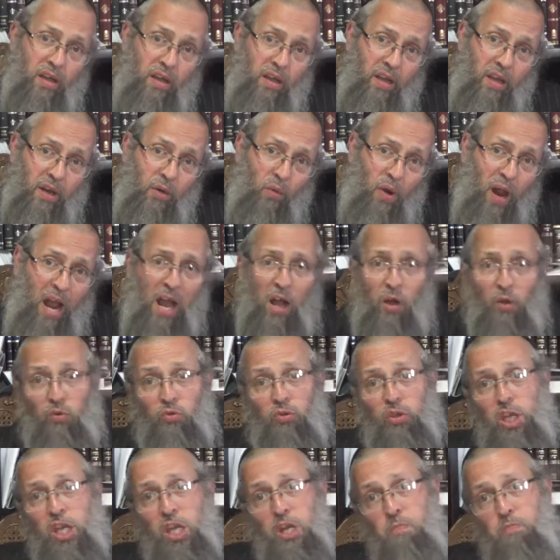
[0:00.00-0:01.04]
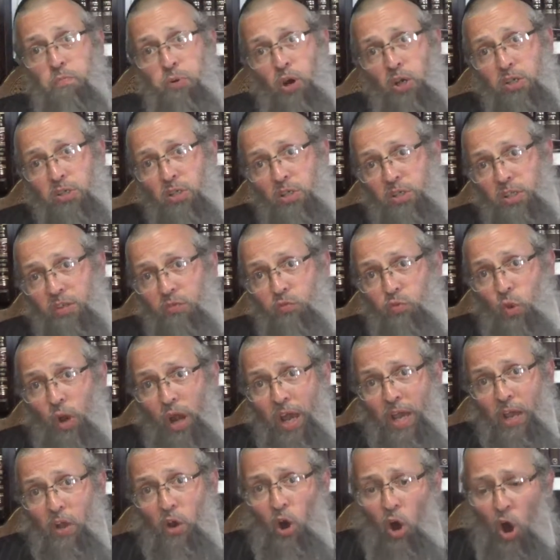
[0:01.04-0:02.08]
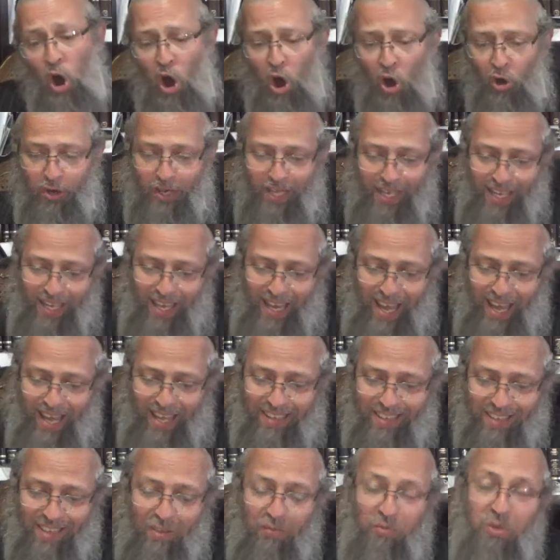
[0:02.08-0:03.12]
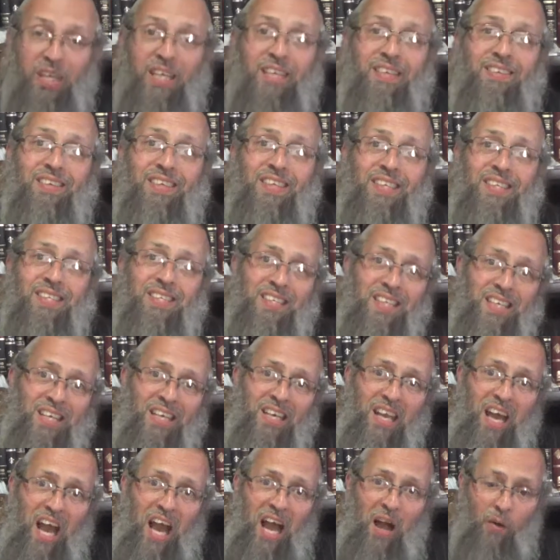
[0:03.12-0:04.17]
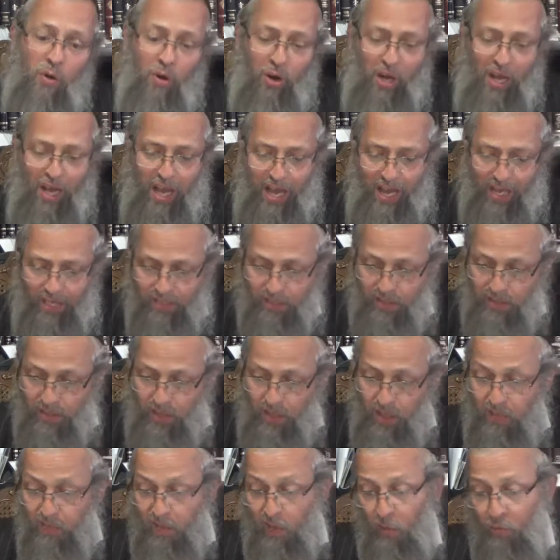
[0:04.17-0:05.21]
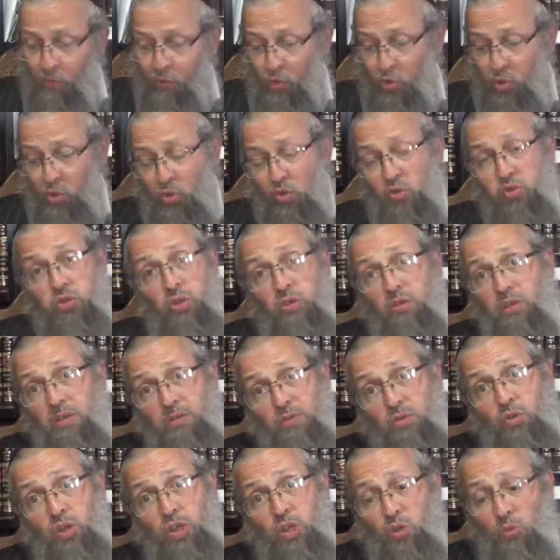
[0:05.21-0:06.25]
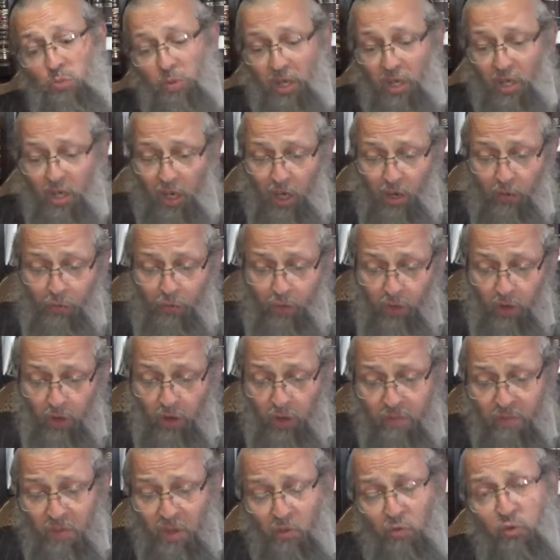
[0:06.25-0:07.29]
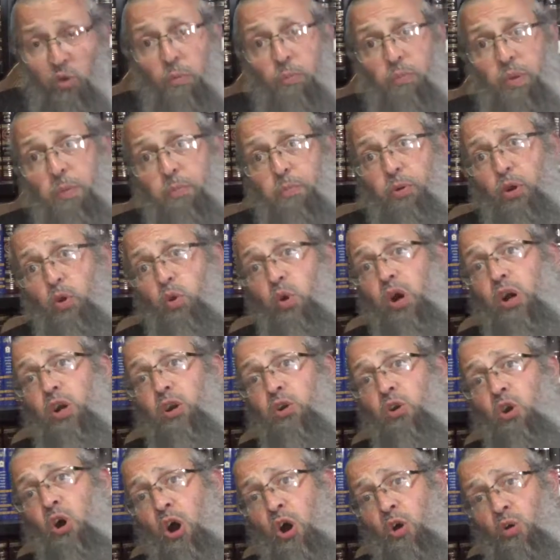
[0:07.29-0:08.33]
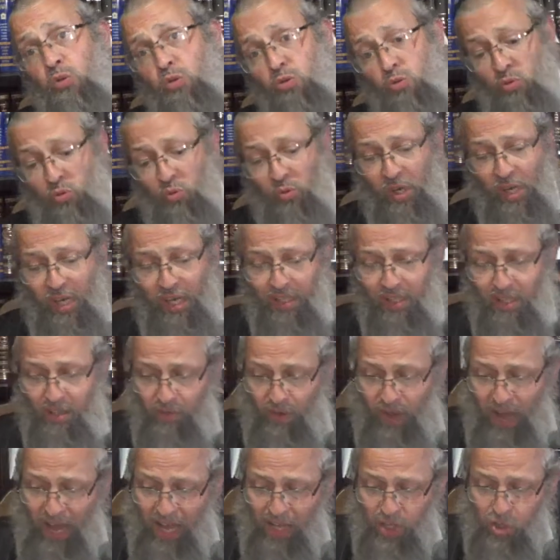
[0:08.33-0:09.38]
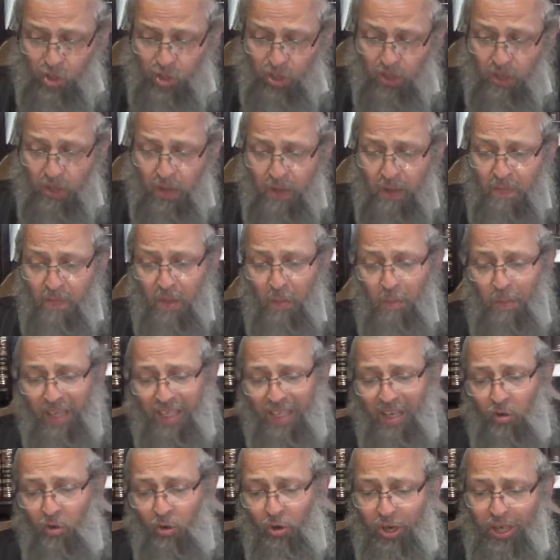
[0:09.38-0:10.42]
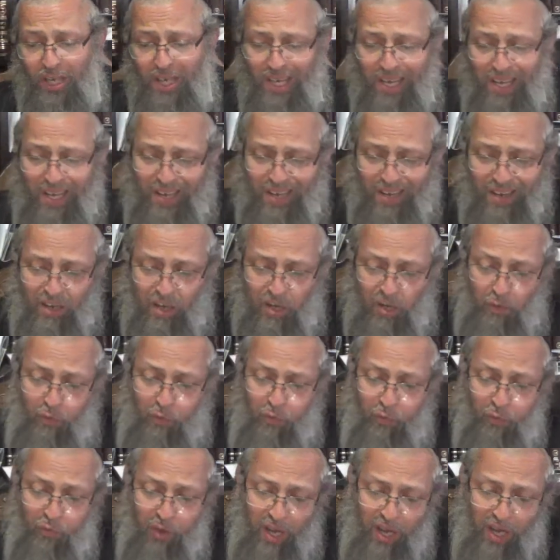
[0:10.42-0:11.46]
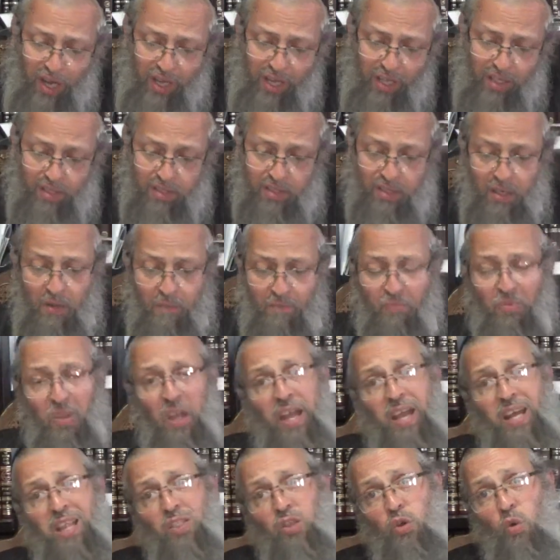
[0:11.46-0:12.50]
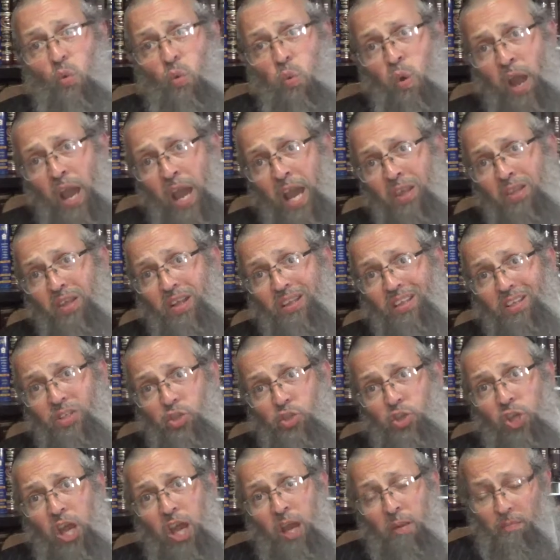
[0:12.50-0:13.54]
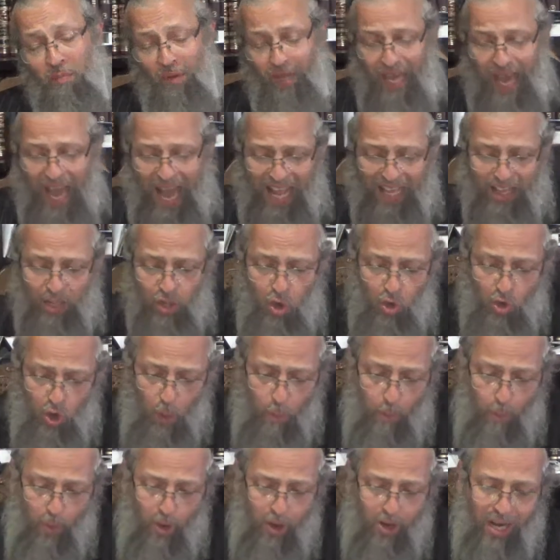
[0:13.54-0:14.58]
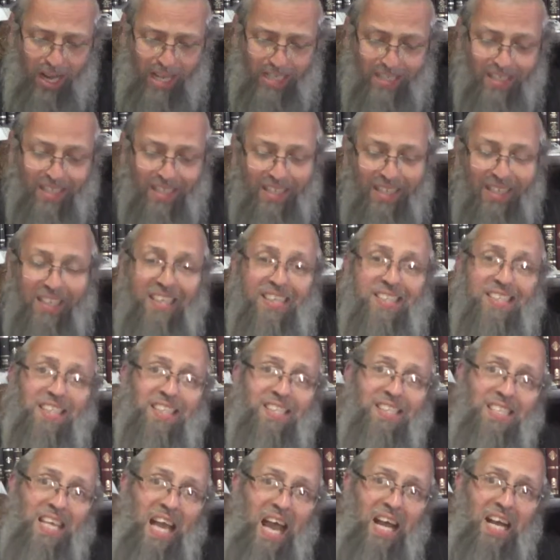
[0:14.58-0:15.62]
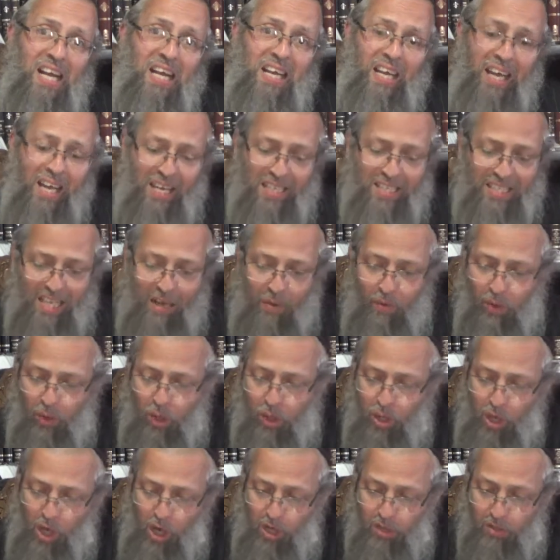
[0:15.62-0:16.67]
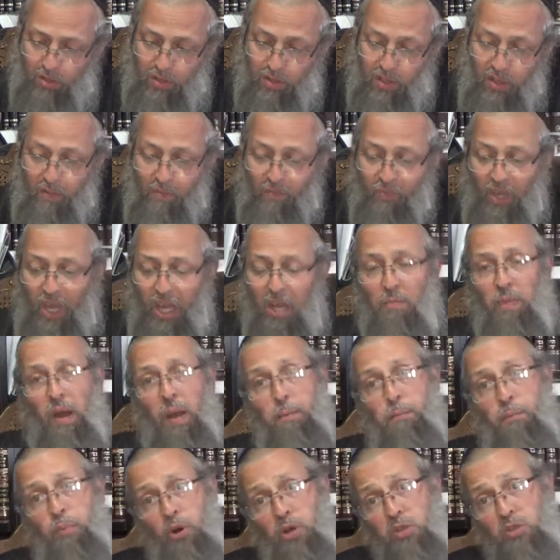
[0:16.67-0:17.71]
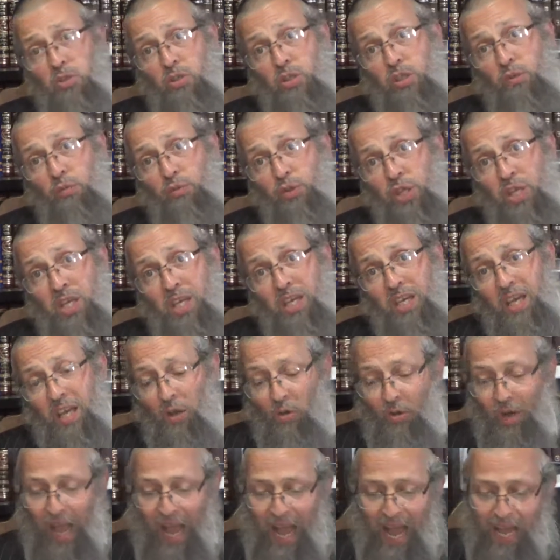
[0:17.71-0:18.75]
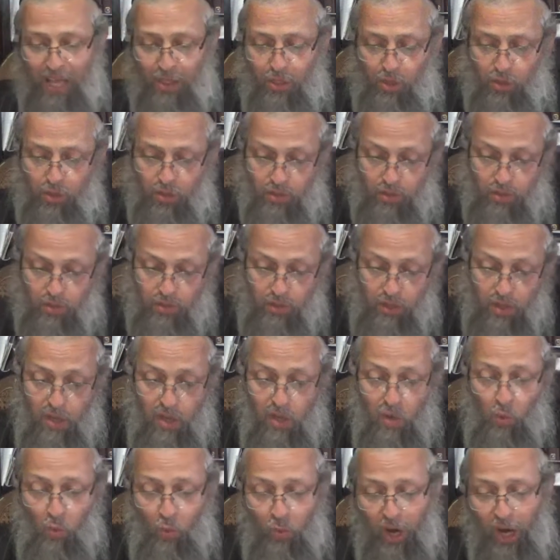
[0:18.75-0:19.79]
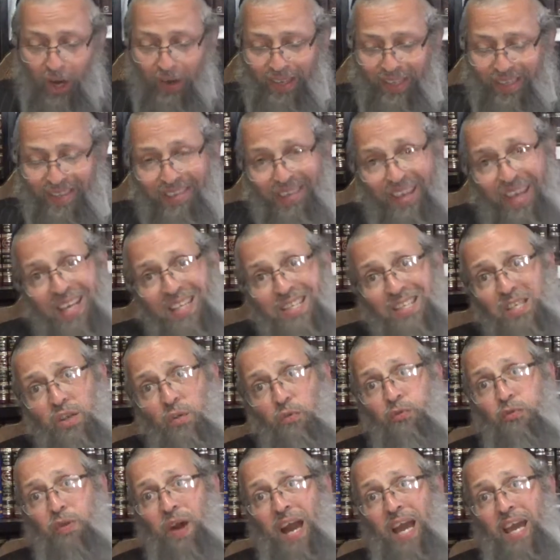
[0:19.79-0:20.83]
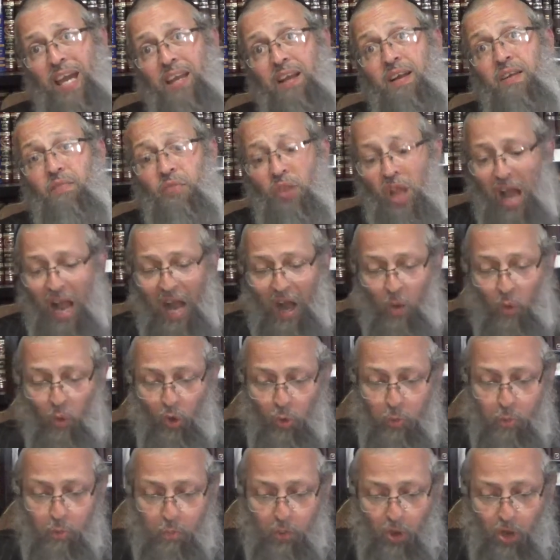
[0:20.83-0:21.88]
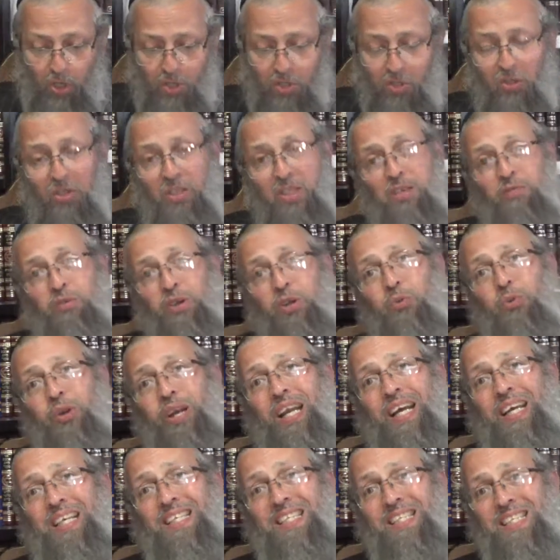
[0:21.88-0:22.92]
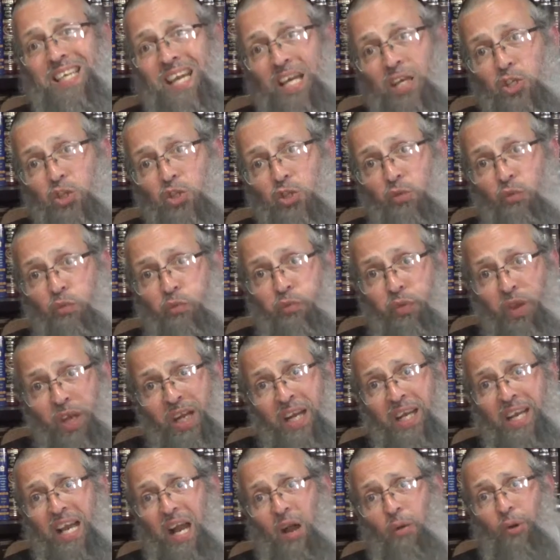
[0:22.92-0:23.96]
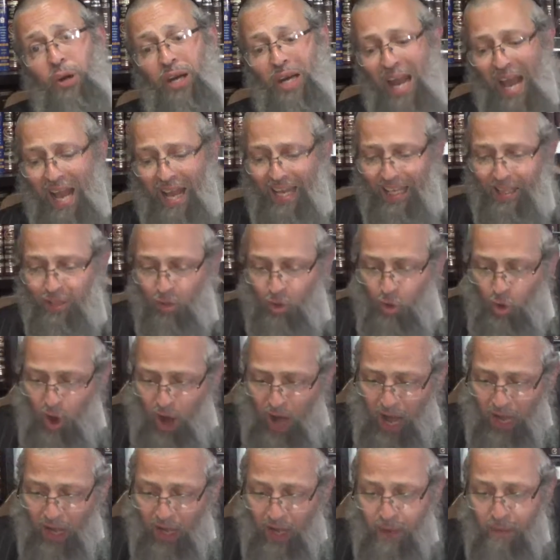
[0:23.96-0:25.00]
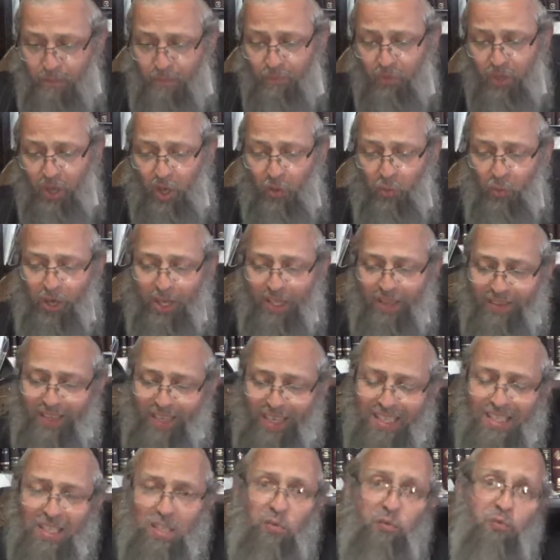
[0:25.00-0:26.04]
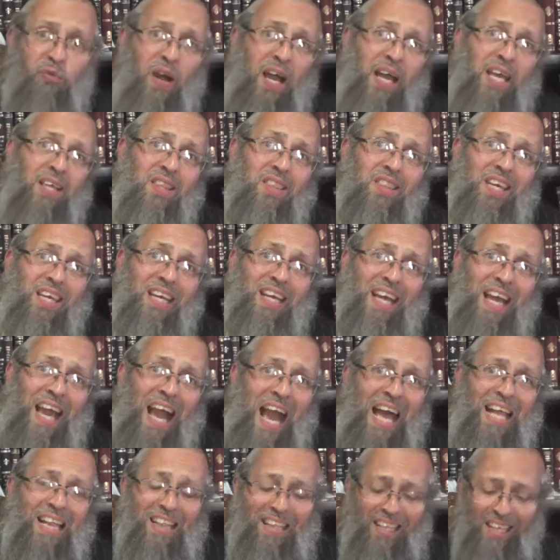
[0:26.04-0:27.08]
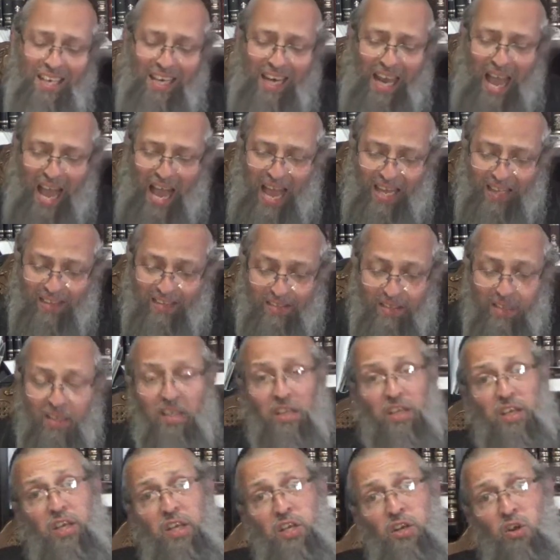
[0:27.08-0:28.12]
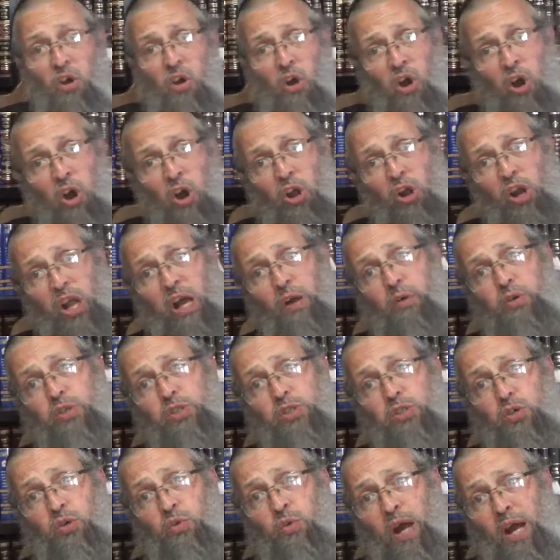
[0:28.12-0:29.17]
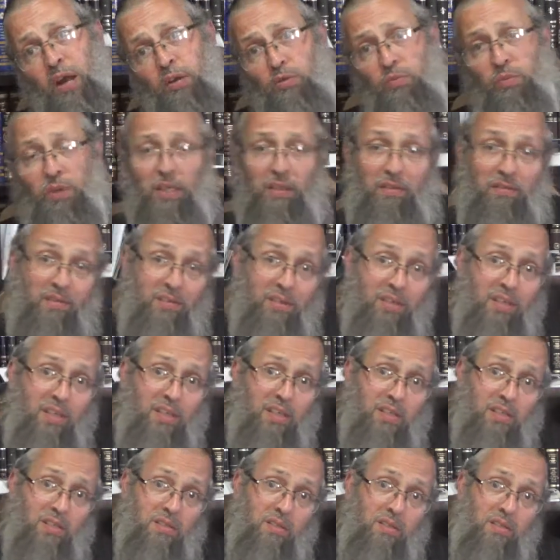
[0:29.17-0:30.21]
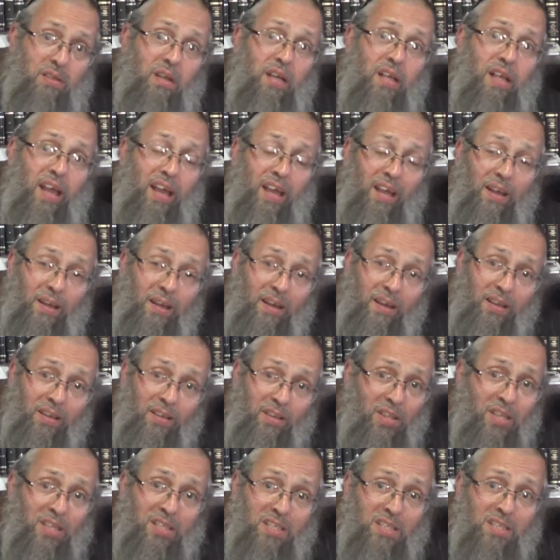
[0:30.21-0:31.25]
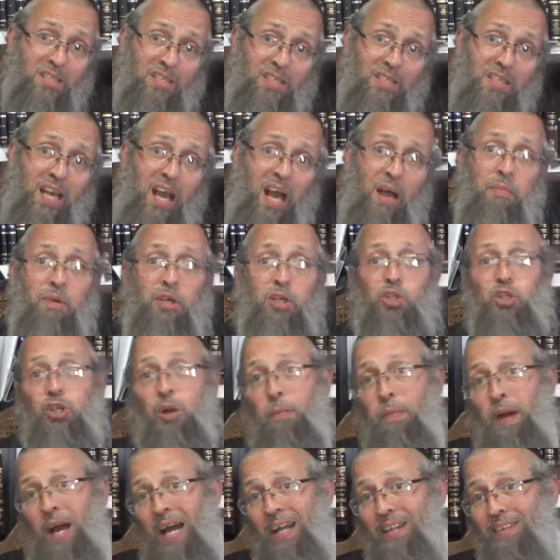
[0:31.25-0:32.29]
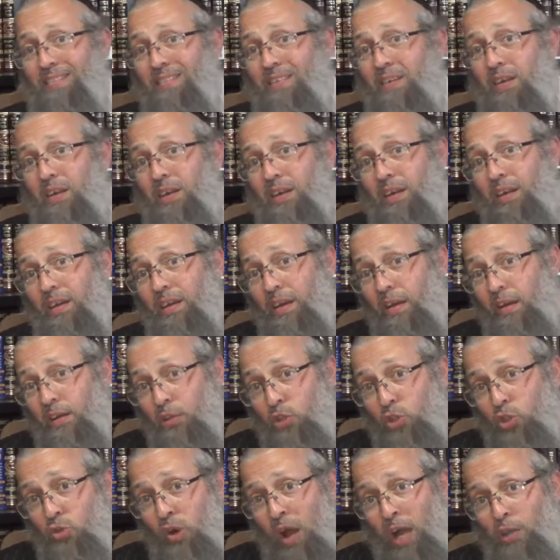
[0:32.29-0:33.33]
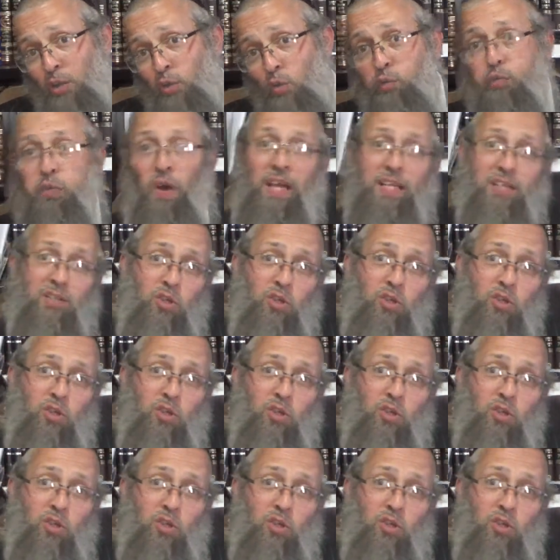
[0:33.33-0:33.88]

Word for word: around in positive way or in negative it is in our hands for sure sometimes you need to be careful from people who are known to do negative action but our inner feelings and the way that Hashem, God, look upon us, it's exactly as our thoughts. And by positive thinking on others, we are intensifying our positive and relaxation feeling, our nachat ruach, and we're intensifying the godly light in all our surroundment. This is coming Shabbat. Try to find